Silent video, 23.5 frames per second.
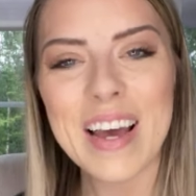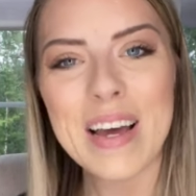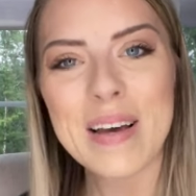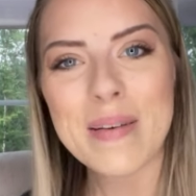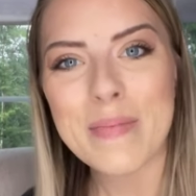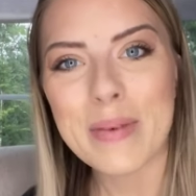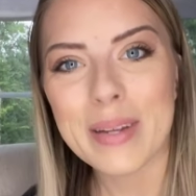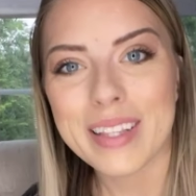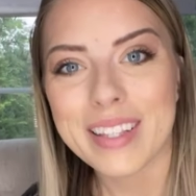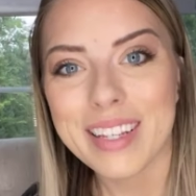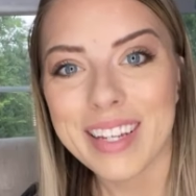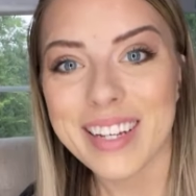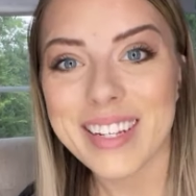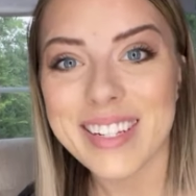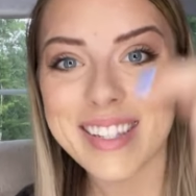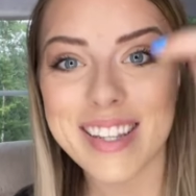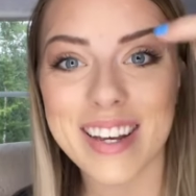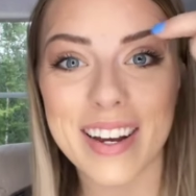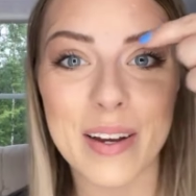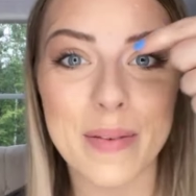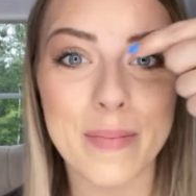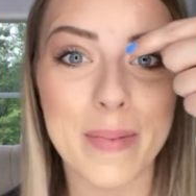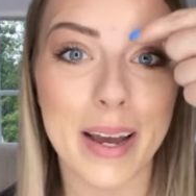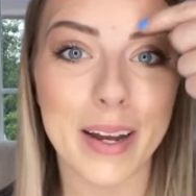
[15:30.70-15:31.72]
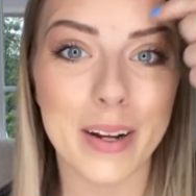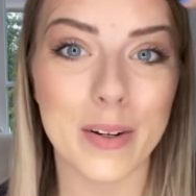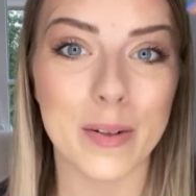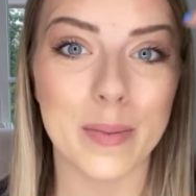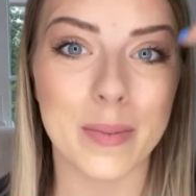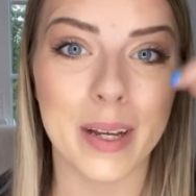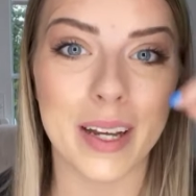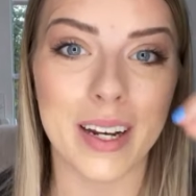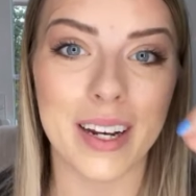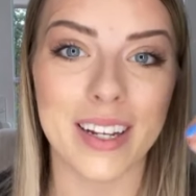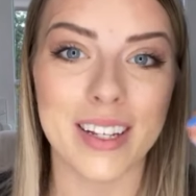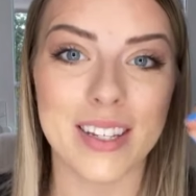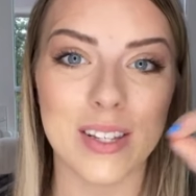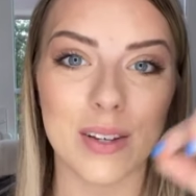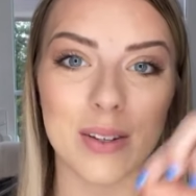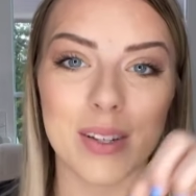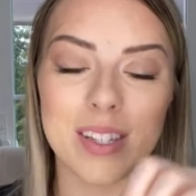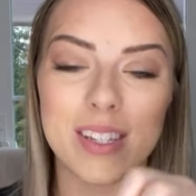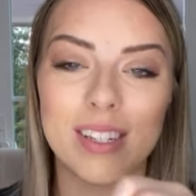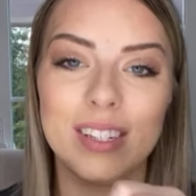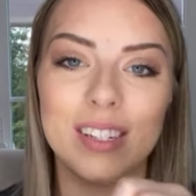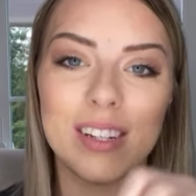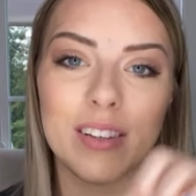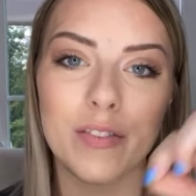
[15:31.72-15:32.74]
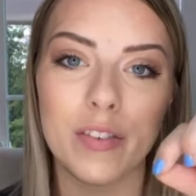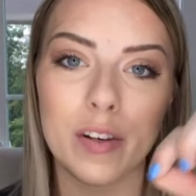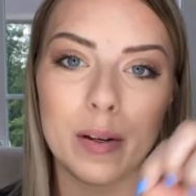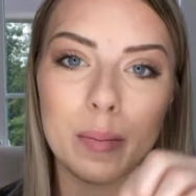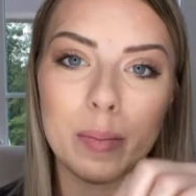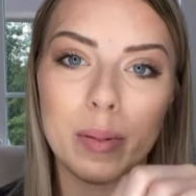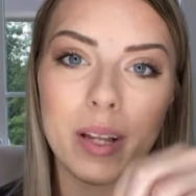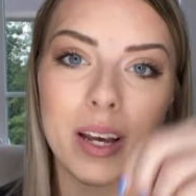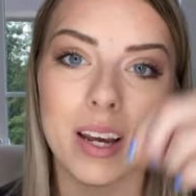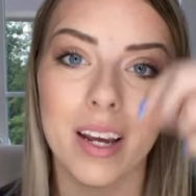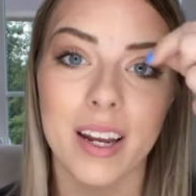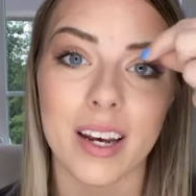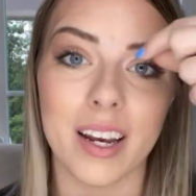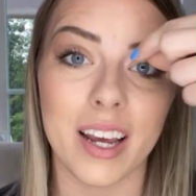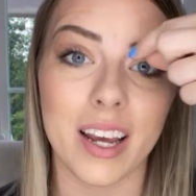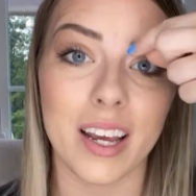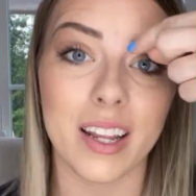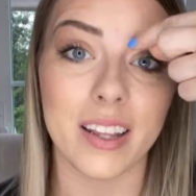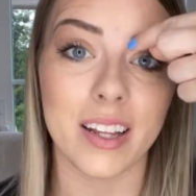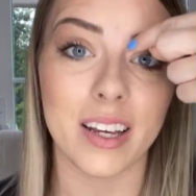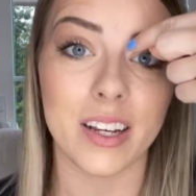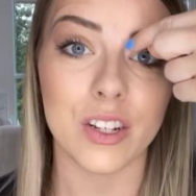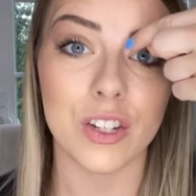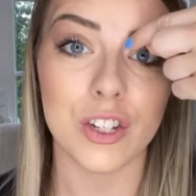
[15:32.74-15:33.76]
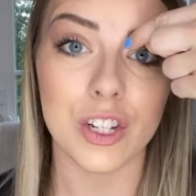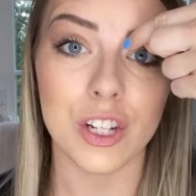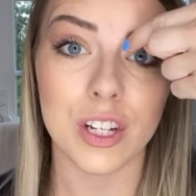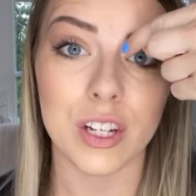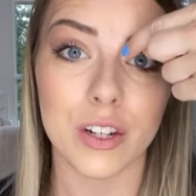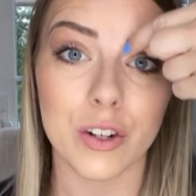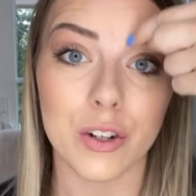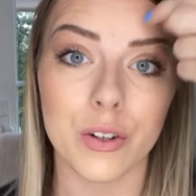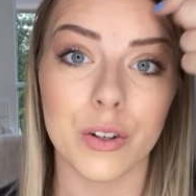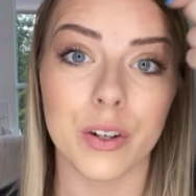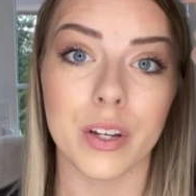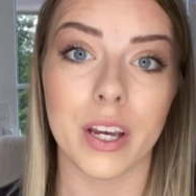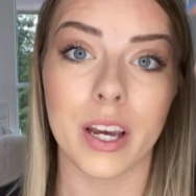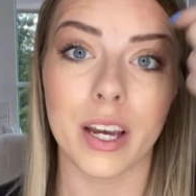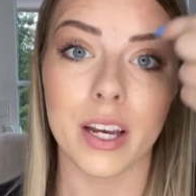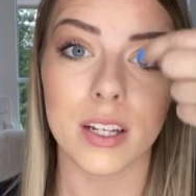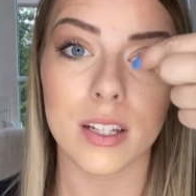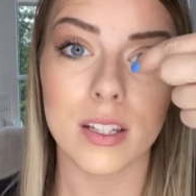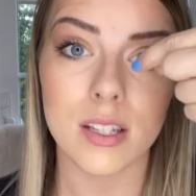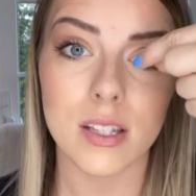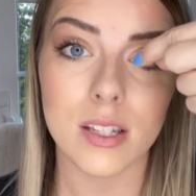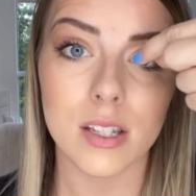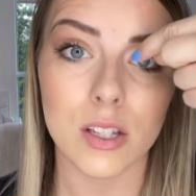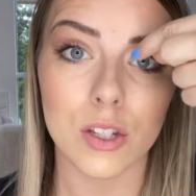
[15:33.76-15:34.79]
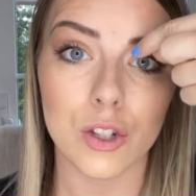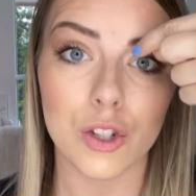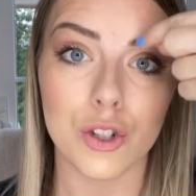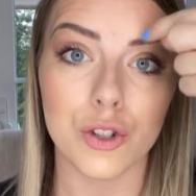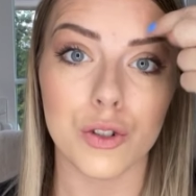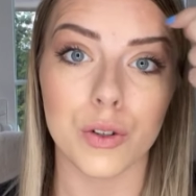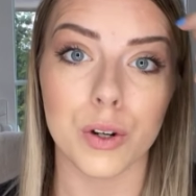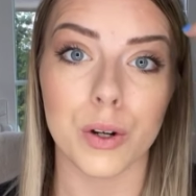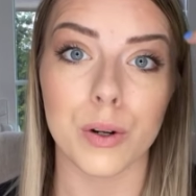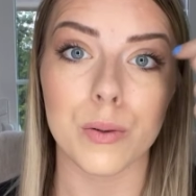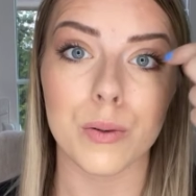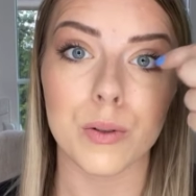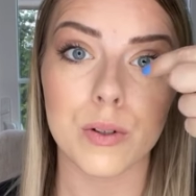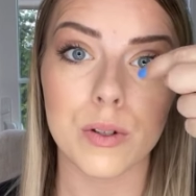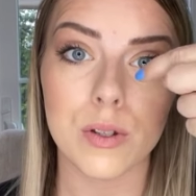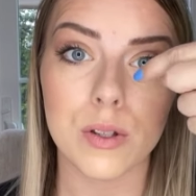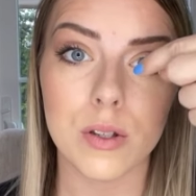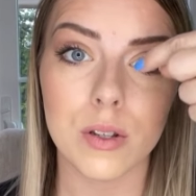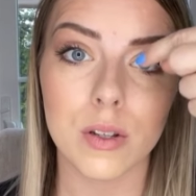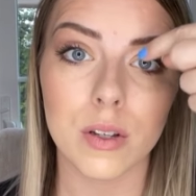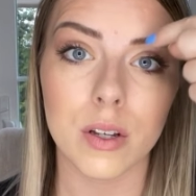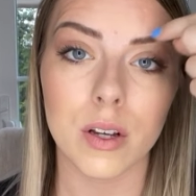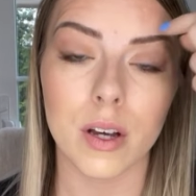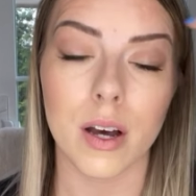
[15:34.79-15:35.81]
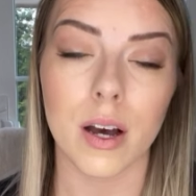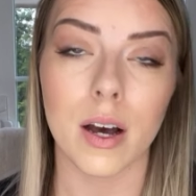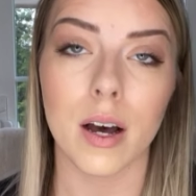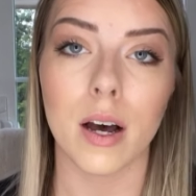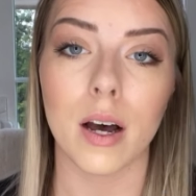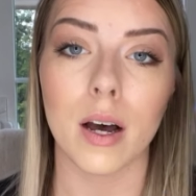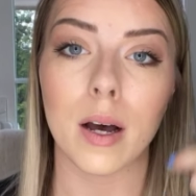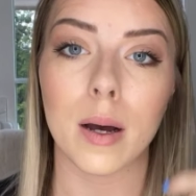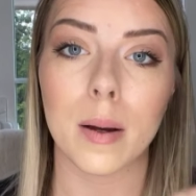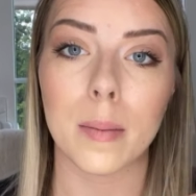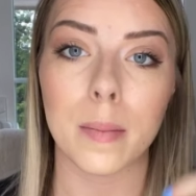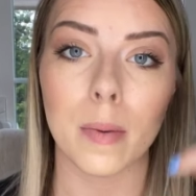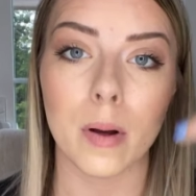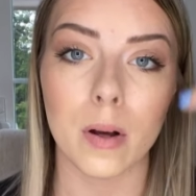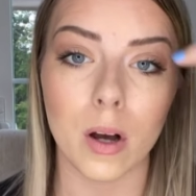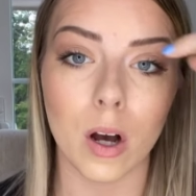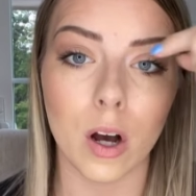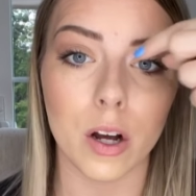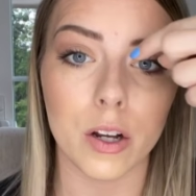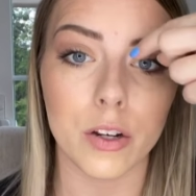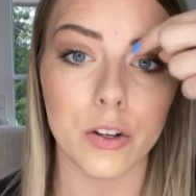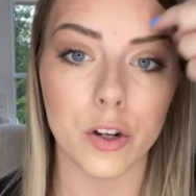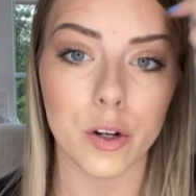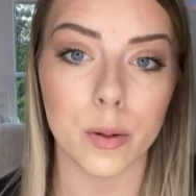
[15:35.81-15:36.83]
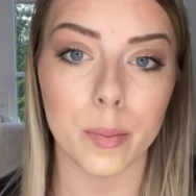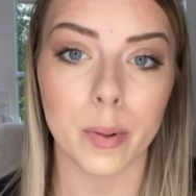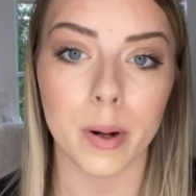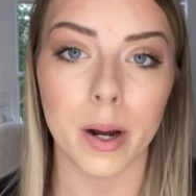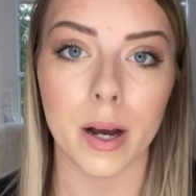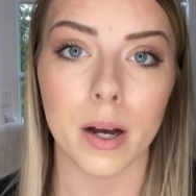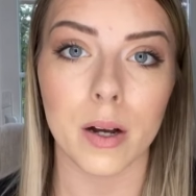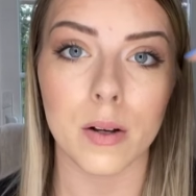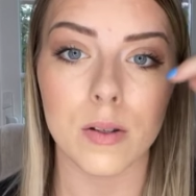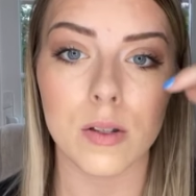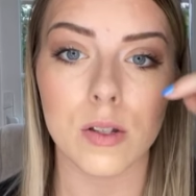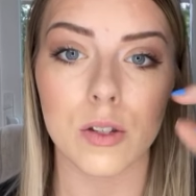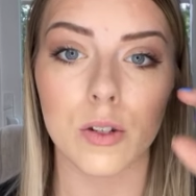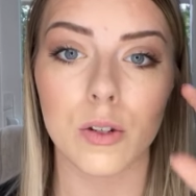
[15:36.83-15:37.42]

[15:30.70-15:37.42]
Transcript: But these are microblading, so it's a different blade, and then she creates strokes on your brows.